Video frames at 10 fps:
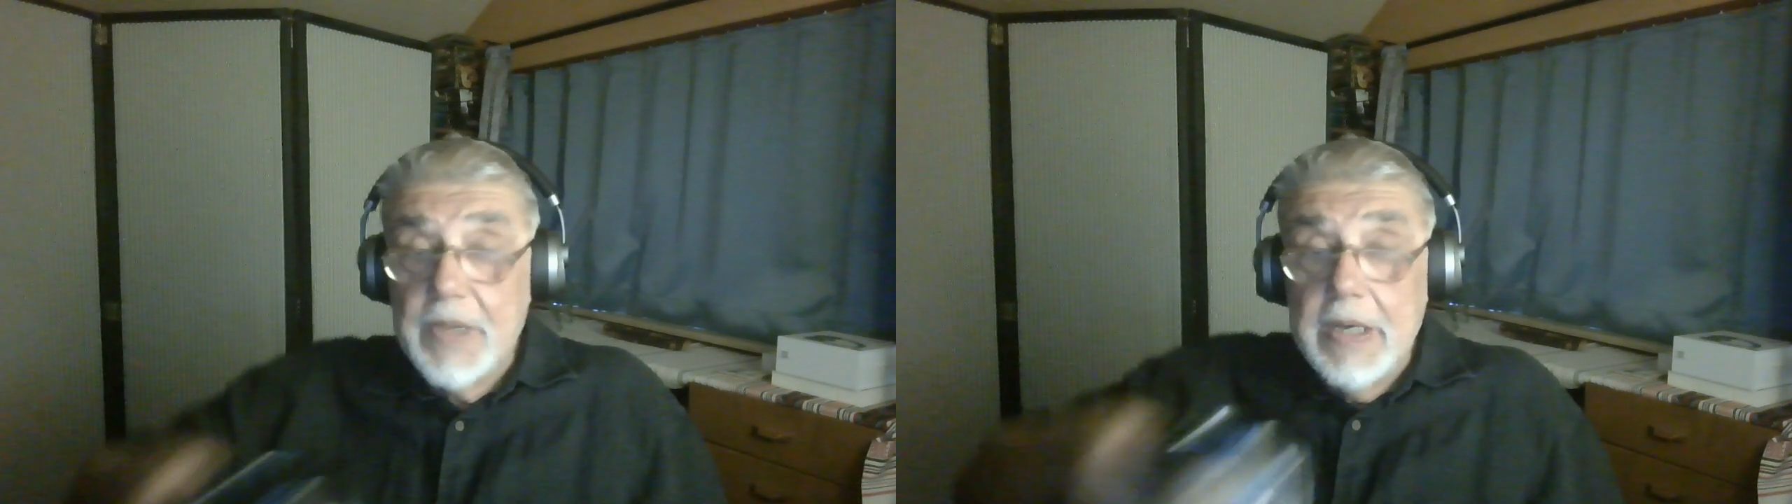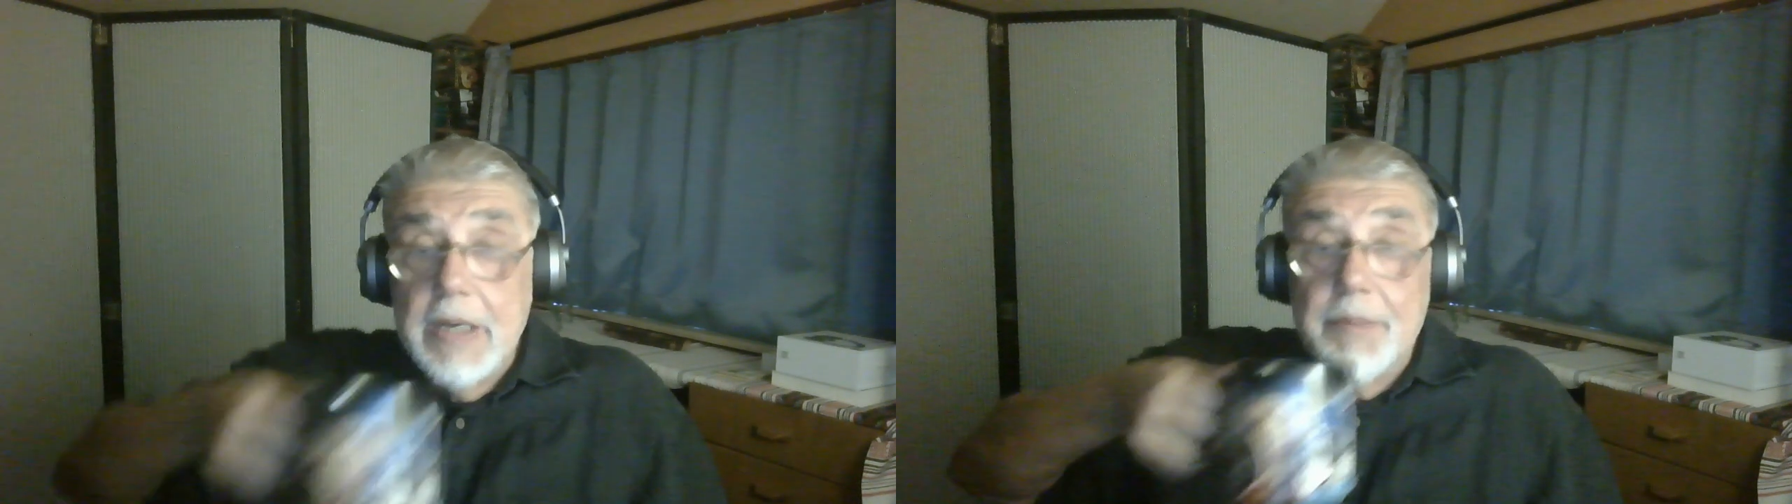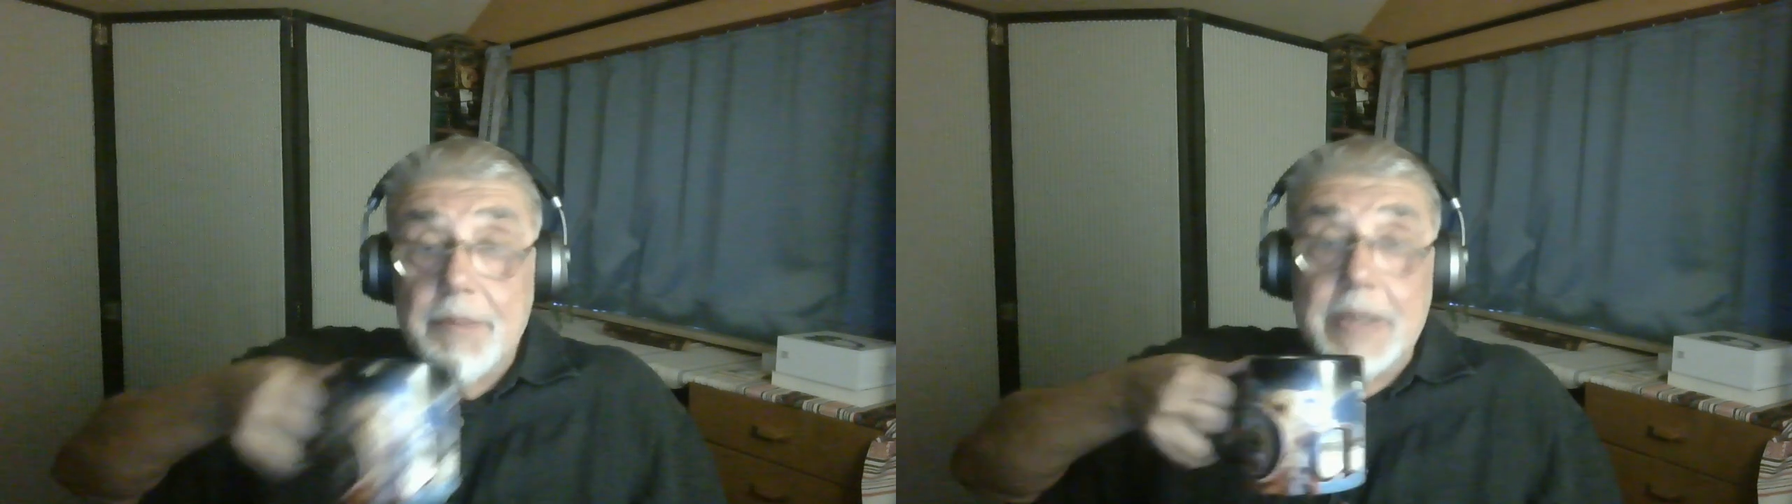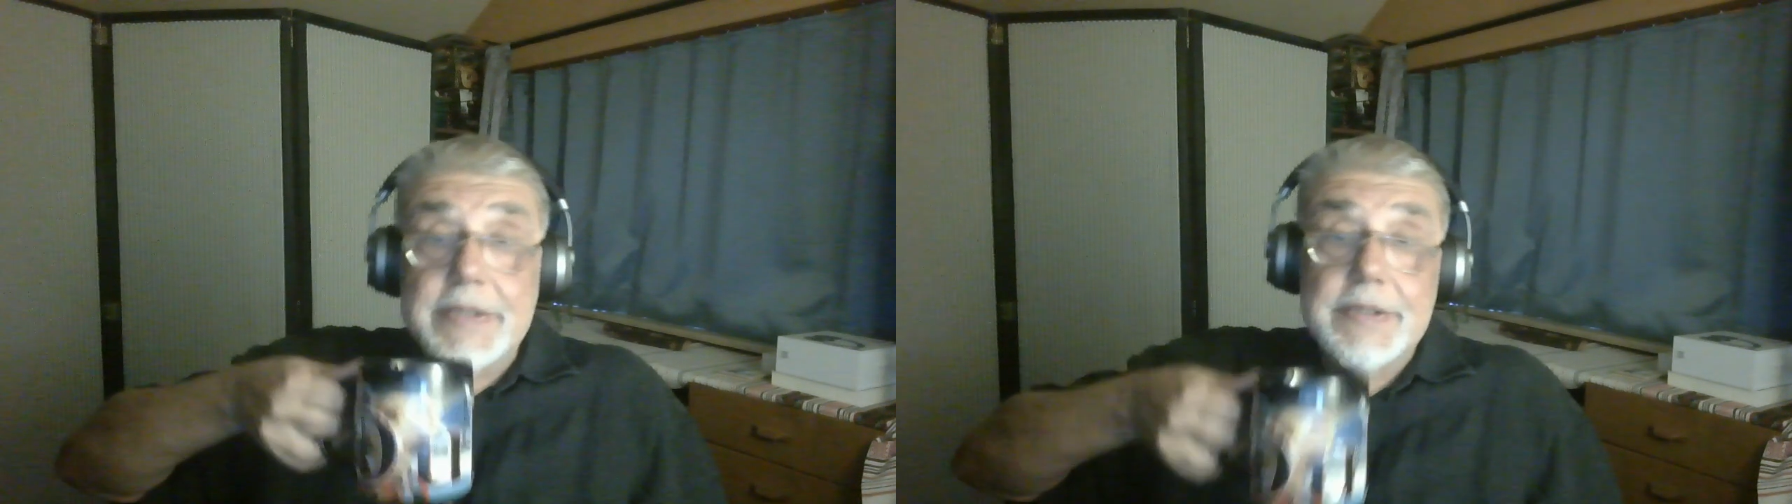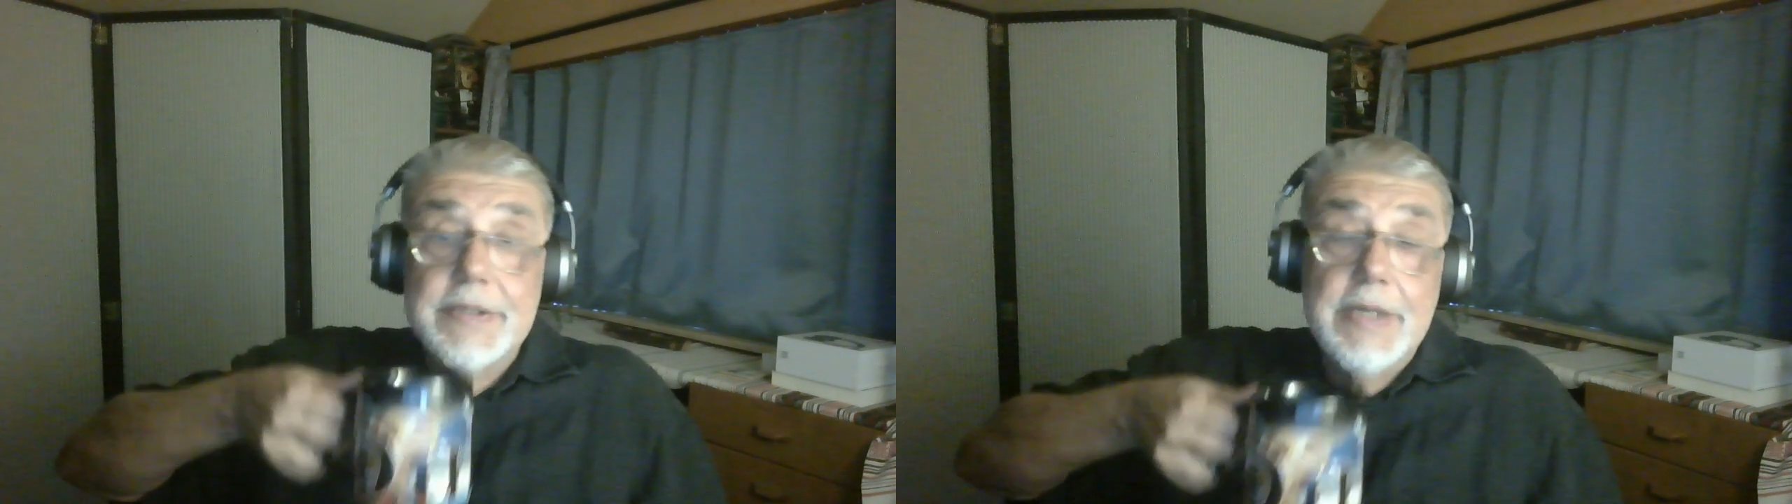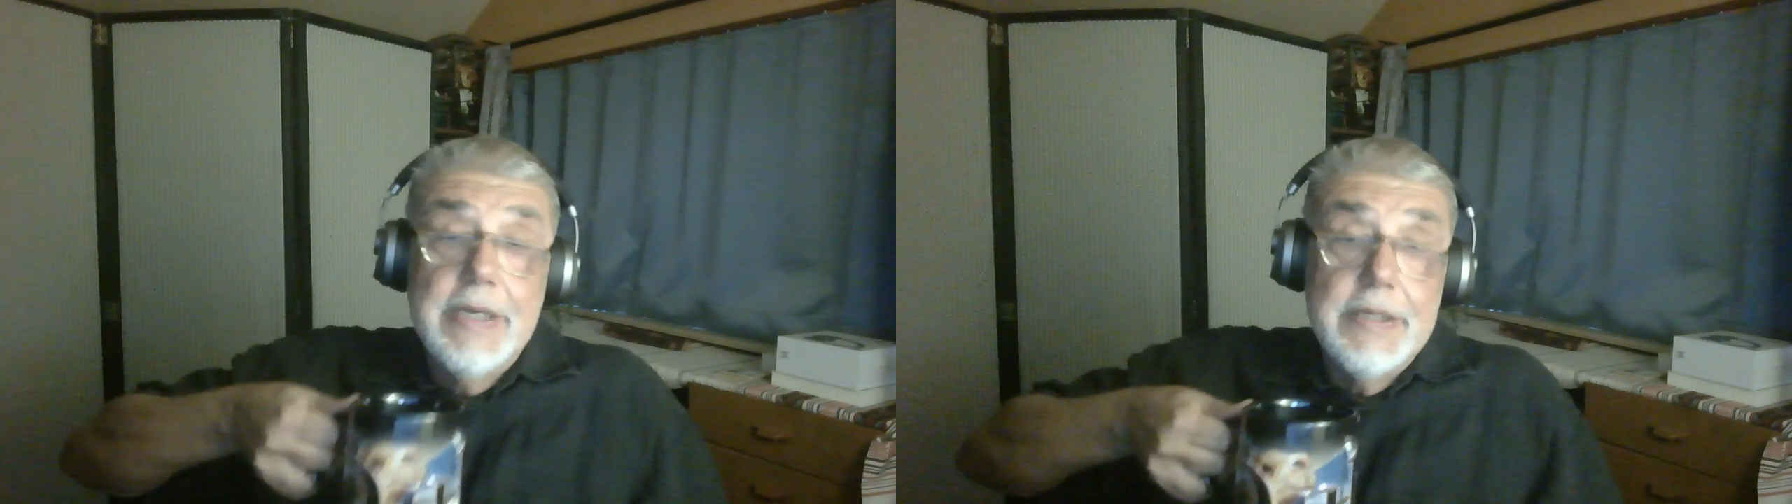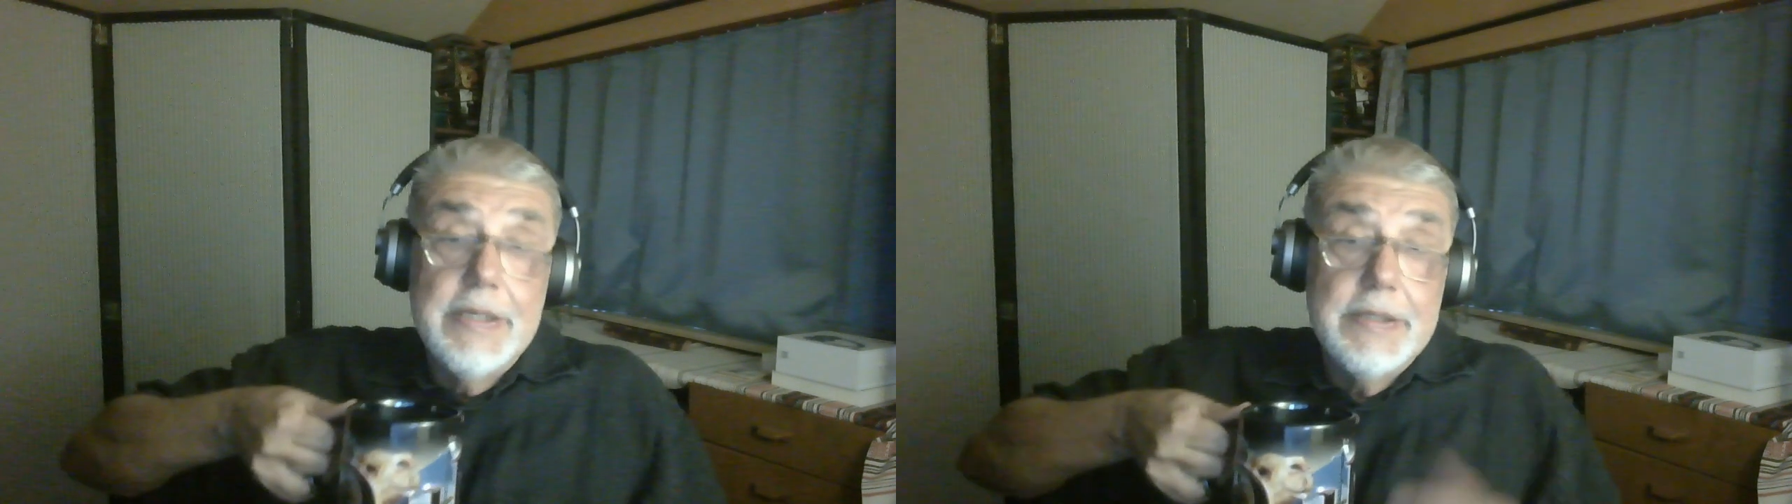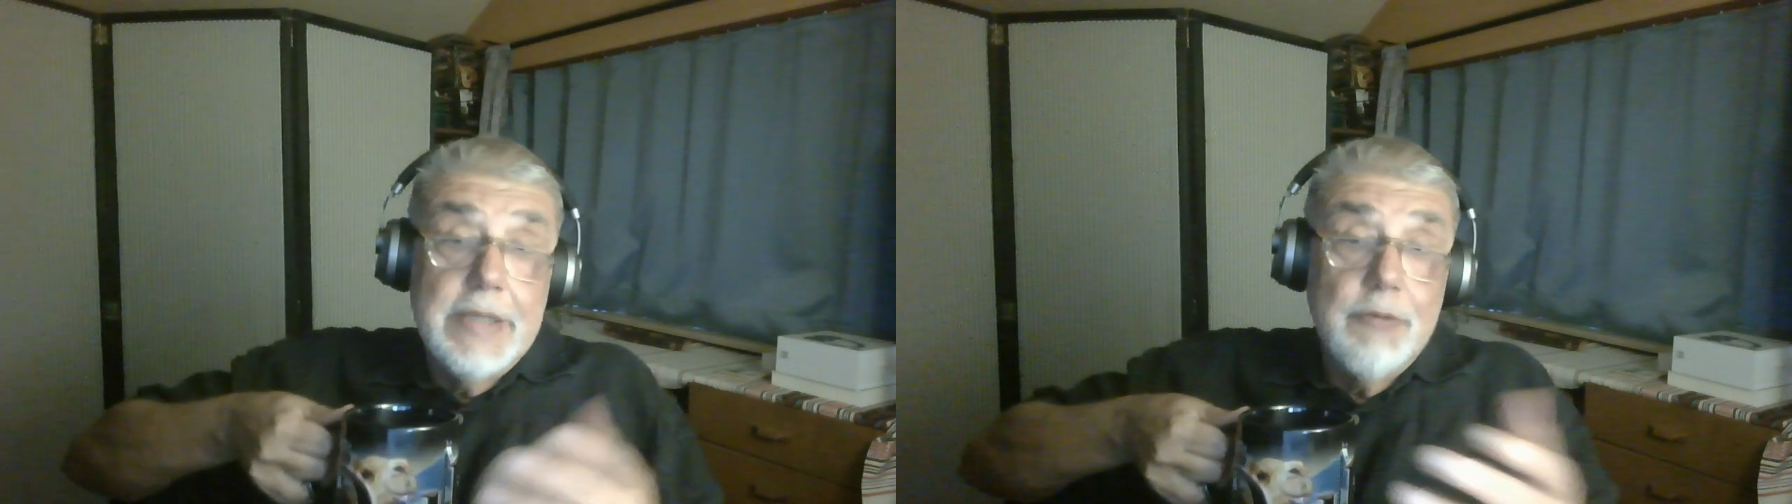But
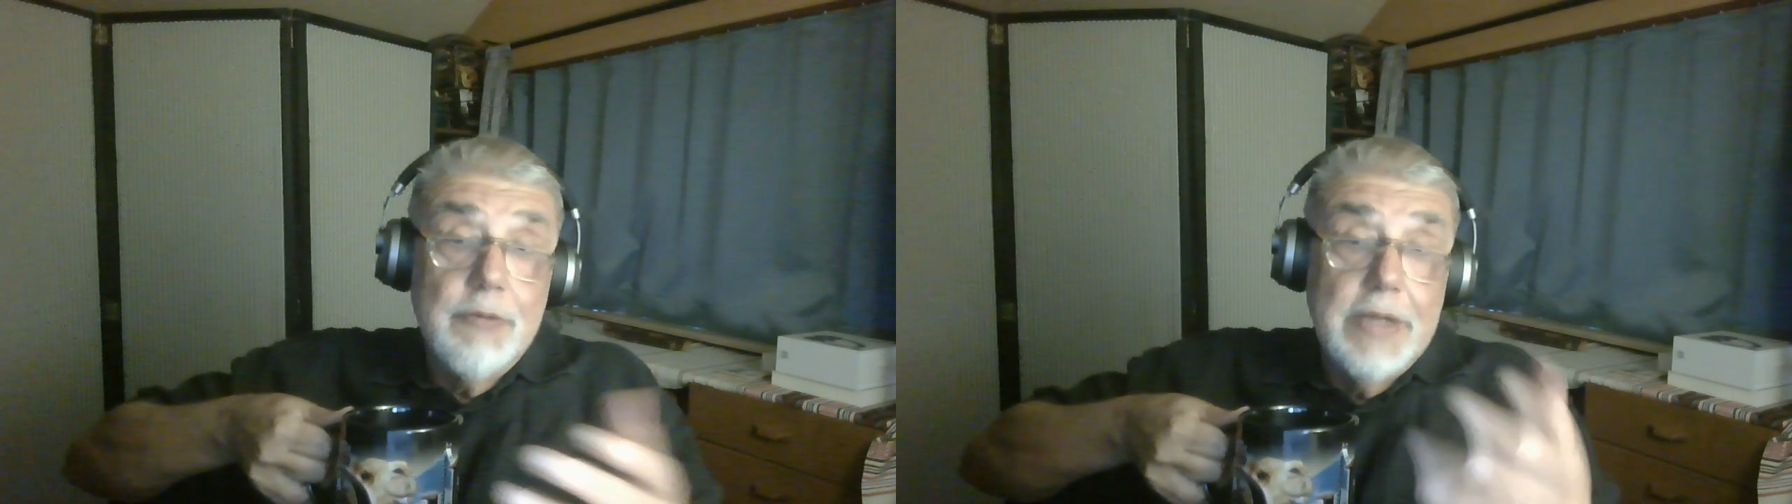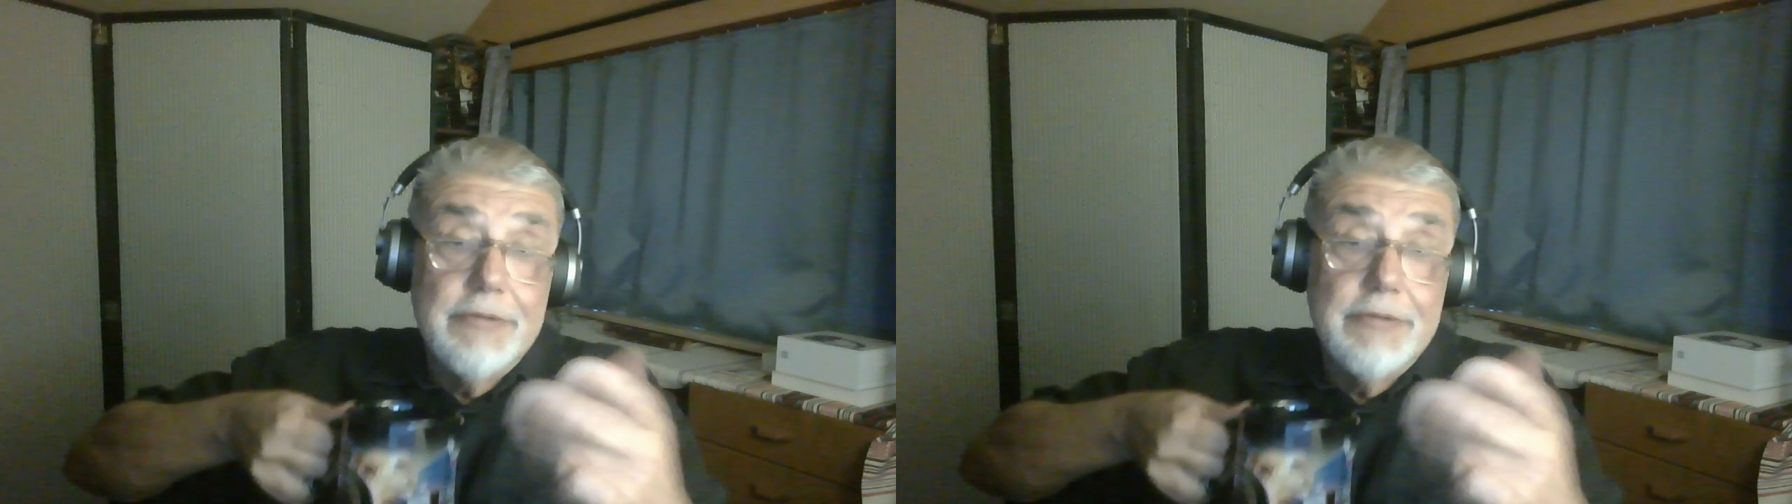they will have